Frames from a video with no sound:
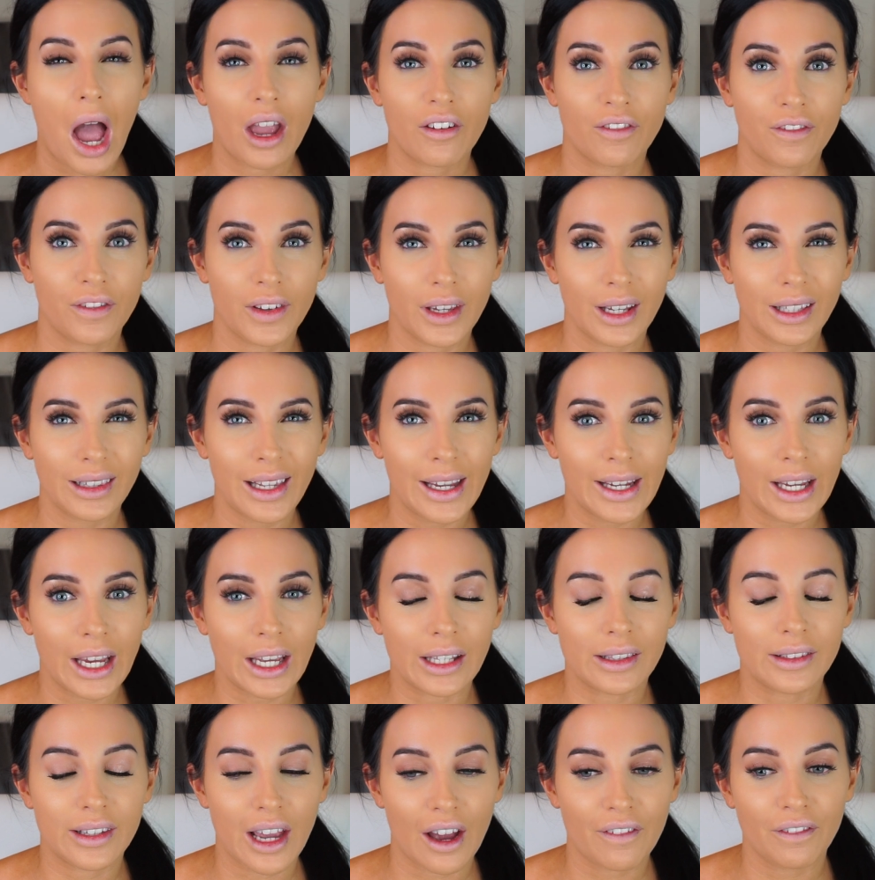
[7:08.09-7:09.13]
I feel like
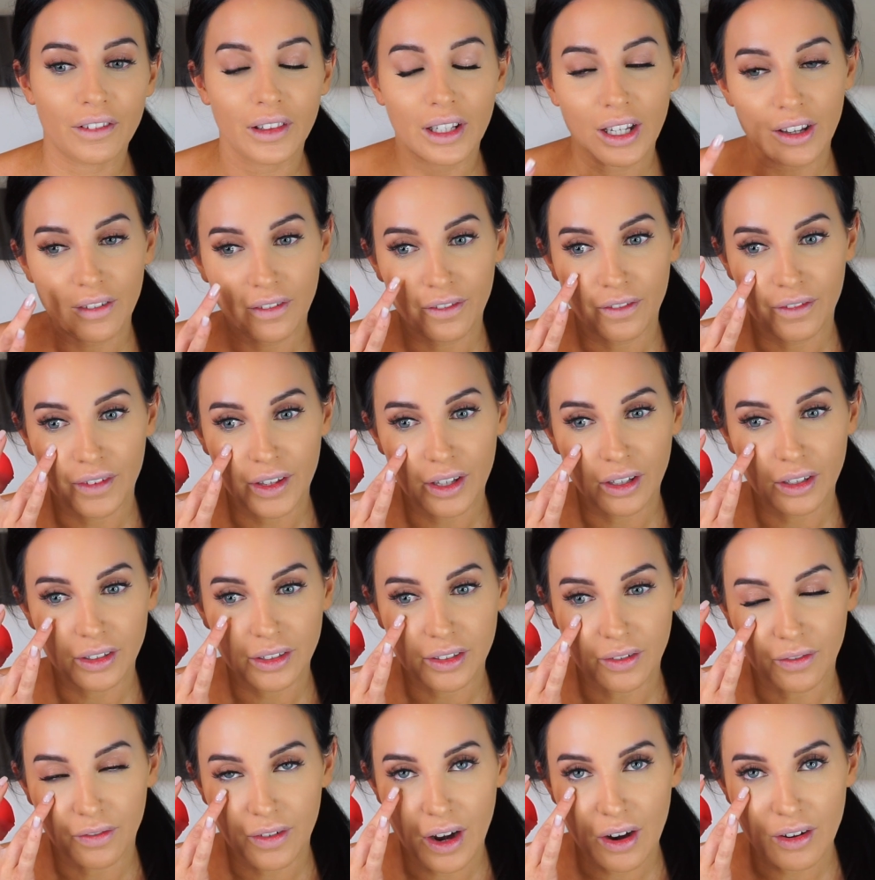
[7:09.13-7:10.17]
it definitely
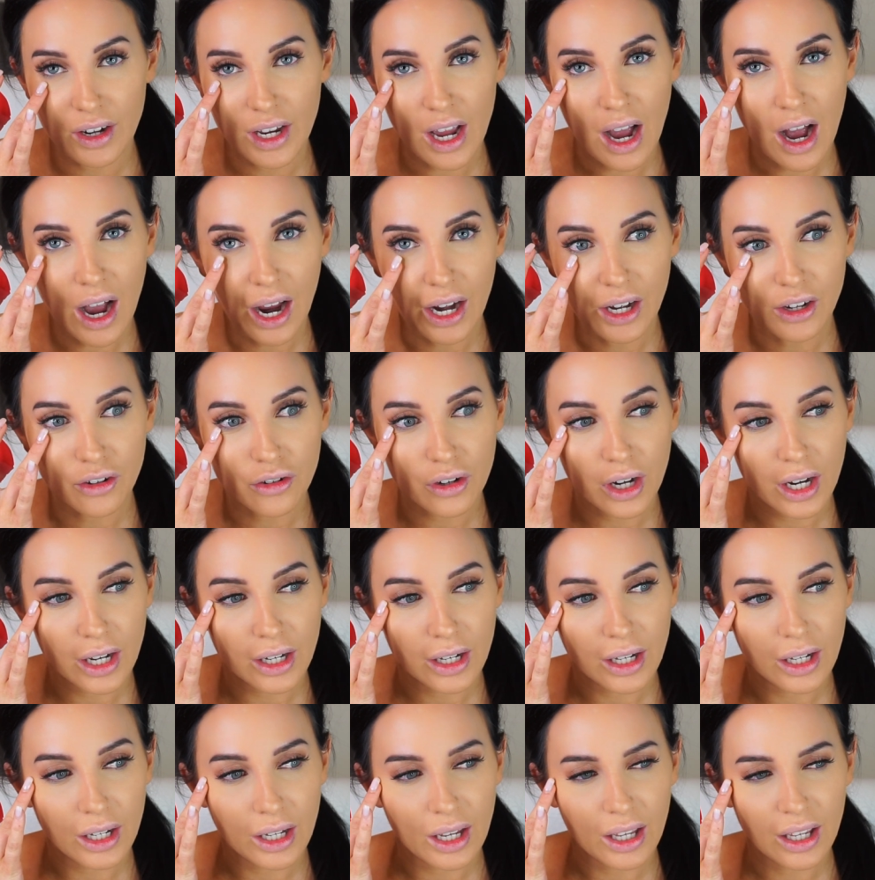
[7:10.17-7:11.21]
feels very
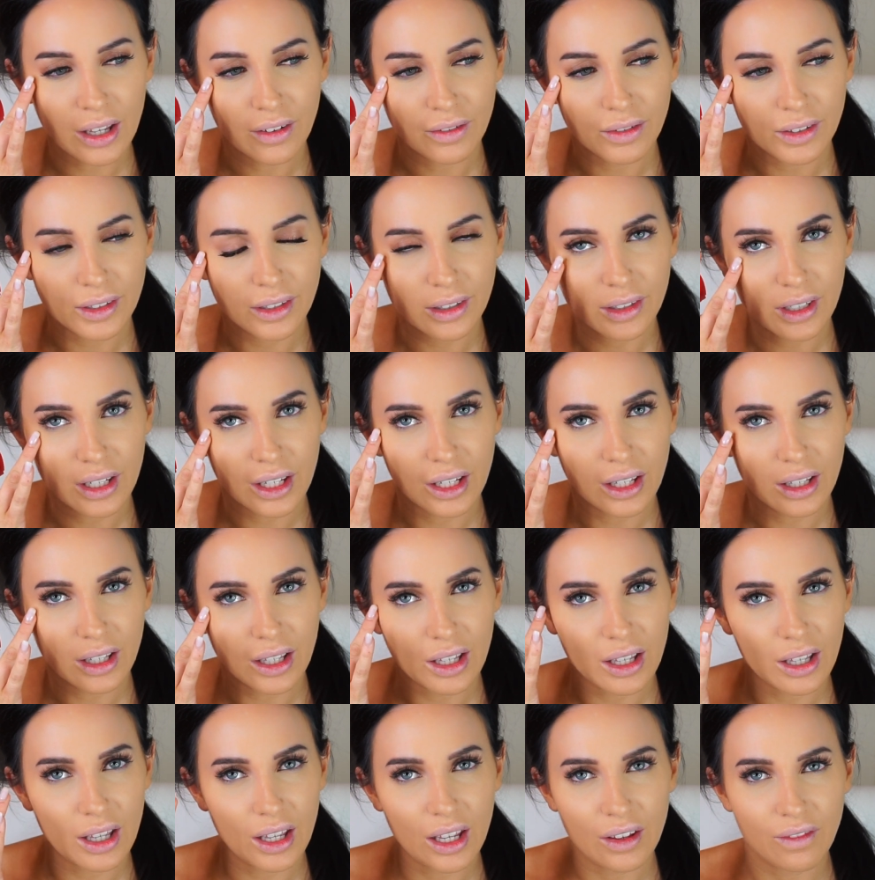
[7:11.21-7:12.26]
hydrating, if
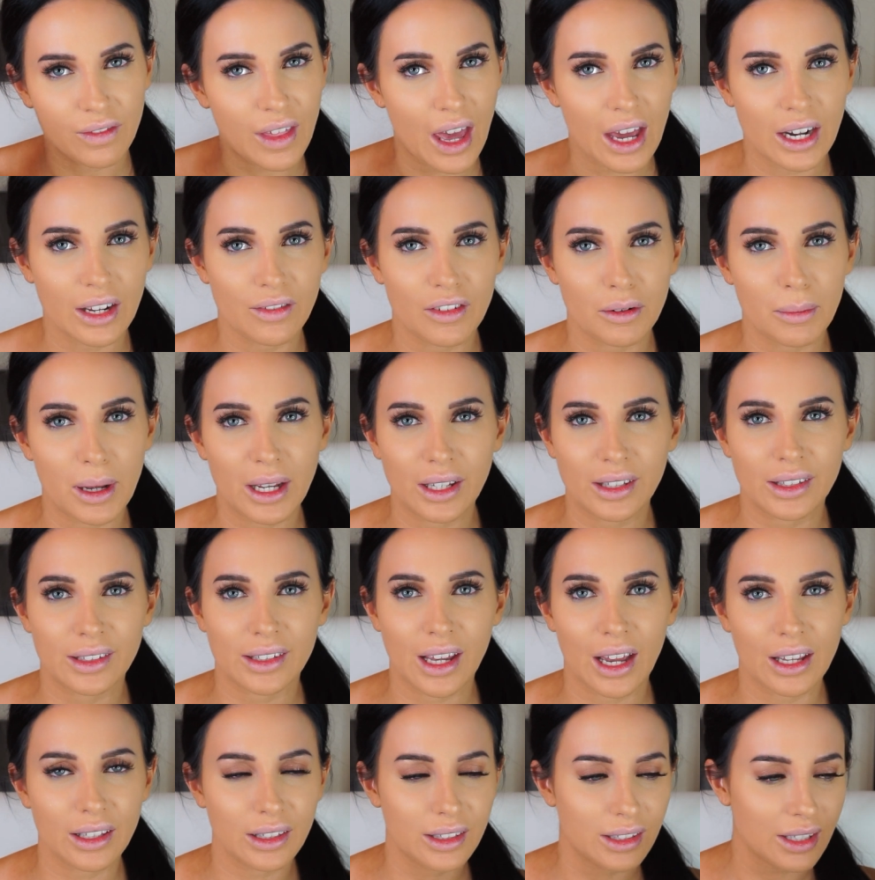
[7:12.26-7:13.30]
that even makes
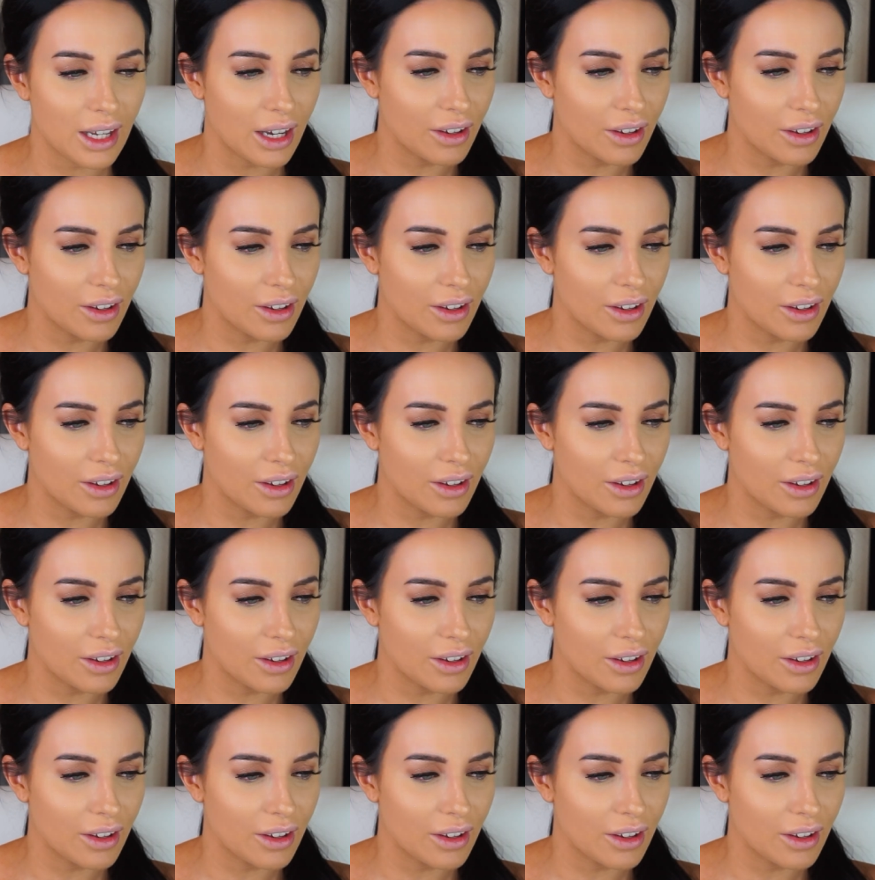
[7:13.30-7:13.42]
sense.